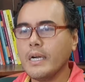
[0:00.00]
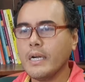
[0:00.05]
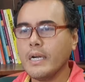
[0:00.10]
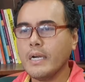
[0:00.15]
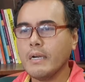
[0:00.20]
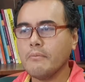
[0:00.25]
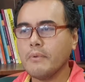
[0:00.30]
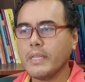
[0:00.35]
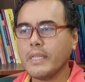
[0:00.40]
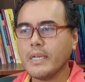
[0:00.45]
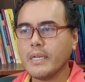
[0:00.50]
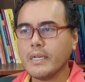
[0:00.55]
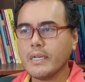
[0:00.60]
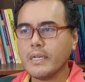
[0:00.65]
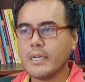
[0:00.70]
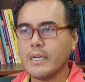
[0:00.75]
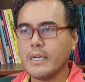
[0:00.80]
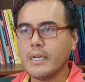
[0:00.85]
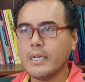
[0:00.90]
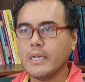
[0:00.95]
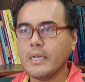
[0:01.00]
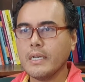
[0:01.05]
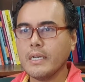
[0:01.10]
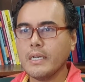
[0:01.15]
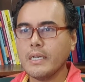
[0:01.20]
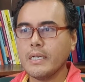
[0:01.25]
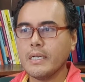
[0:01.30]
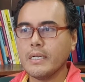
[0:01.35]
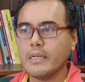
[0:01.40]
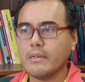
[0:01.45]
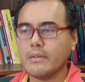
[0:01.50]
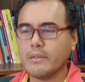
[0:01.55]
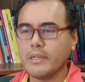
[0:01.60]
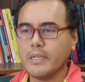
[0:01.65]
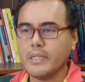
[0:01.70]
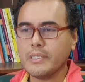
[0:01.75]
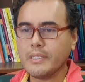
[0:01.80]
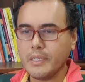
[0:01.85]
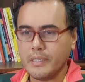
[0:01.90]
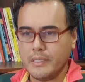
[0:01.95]
Whether
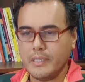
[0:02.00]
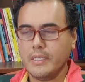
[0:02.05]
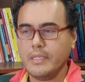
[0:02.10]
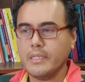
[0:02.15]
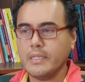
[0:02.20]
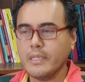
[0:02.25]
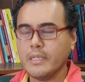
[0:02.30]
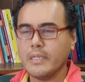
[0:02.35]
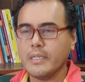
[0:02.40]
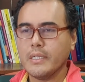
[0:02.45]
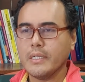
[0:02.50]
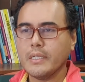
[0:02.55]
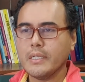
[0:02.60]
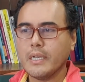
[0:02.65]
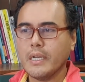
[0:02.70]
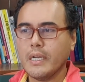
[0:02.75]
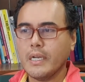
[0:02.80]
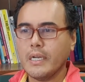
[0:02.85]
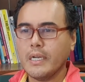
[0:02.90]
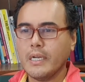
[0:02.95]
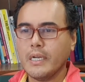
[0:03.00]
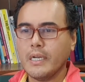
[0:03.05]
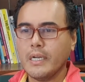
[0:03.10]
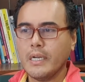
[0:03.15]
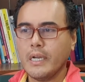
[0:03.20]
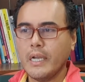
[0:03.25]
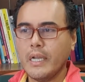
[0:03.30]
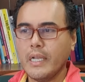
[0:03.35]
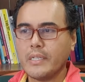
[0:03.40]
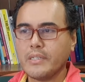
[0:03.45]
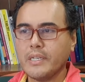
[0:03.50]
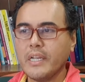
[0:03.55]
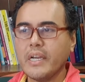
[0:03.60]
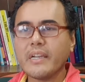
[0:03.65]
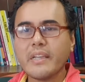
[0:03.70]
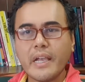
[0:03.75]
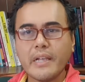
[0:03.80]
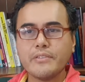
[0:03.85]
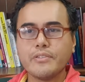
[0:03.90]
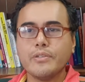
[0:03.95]
religion actually
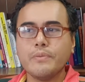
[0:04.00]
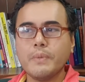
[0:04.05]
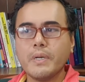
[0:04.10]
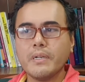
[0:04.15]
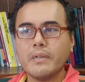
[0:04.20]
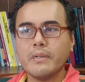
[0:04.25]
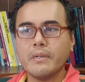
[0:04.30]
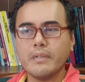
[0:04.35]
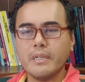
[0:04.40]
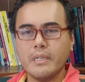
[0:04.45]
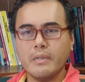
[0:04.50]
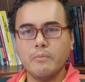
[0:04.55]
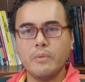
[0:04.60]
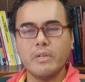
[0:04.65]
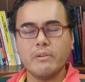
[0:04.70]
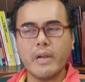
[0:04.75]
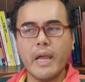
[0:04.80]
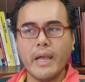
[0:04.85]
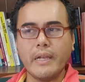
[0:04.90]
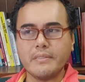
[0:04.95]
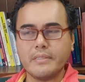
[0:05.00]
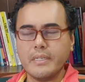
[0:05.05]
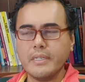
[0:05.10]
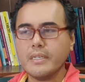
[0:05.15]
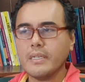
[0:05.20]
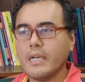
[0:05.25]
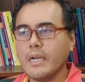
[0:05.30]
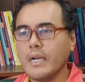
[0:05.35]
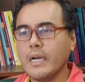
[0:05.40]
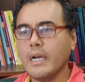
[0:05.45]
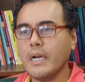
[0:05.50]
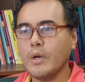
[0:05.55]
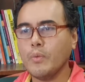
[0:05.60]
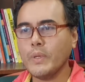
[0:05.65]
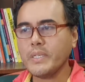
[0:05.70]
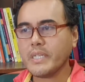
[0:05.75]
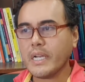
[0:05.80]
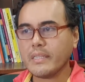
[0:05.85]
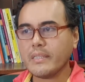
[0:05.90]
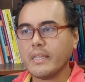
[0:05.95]
against human rights,
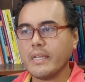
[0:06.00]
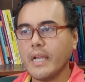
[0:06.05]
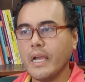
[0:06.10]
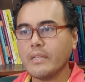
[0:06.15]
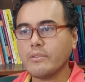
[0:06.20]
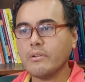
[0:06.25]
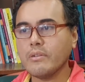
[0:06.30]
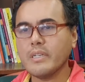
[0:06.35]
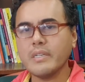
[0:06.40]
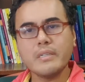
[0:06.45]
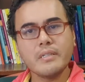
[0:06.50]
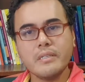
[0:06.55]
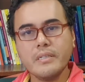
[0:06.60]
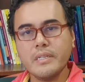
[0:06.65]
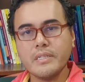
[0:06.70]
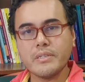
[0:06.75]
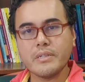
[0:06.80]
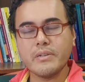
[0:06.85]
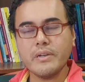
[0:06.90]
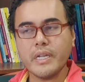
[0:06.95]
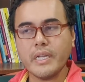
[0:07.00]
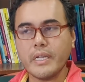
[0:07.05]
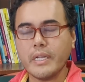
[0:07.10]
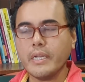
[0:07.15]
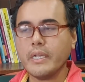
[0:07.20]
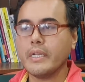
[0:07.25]
which I think I totally disagree.